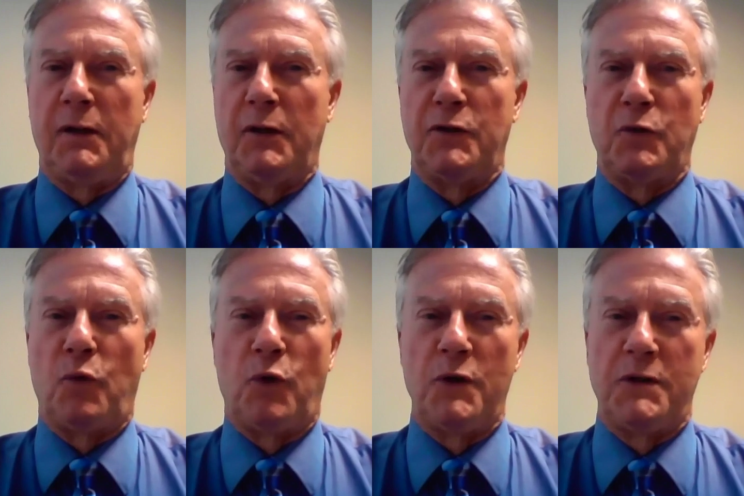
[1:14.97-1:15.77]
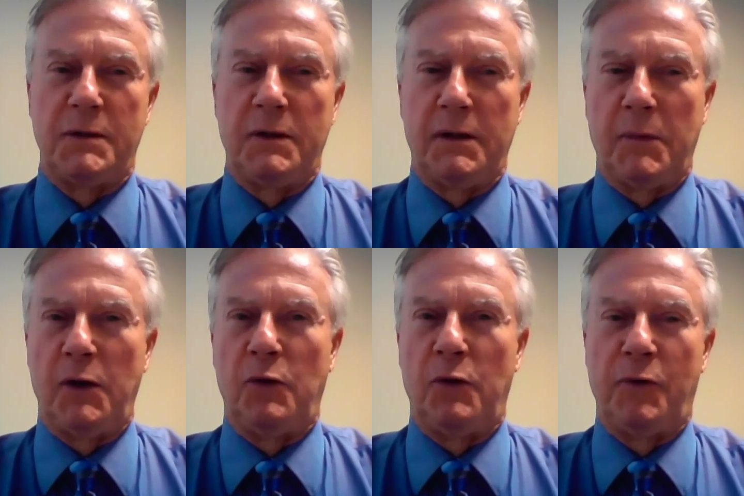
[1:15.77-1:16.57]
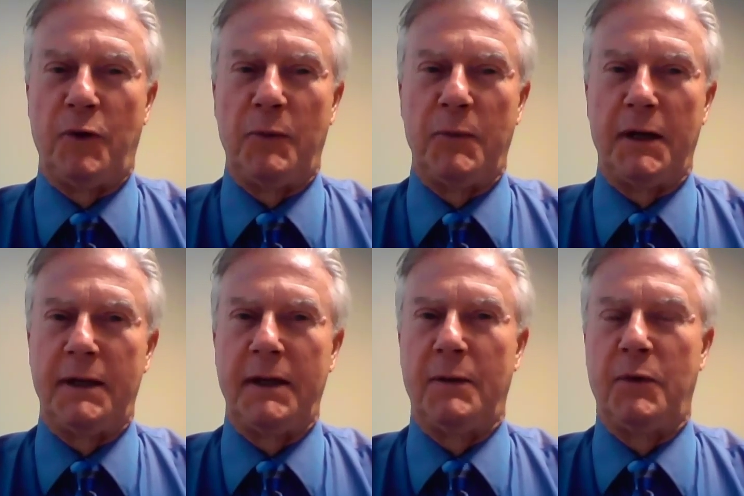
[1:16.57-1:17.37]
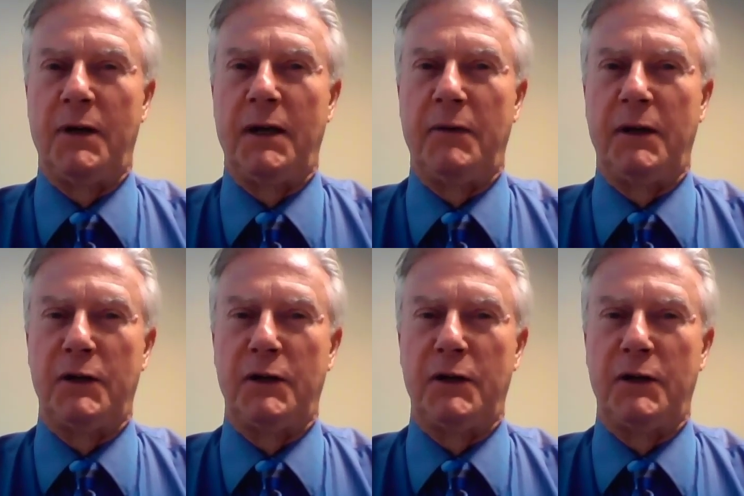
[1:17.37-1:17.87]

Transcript: there's awards in, in my old firm that uh, we're giving.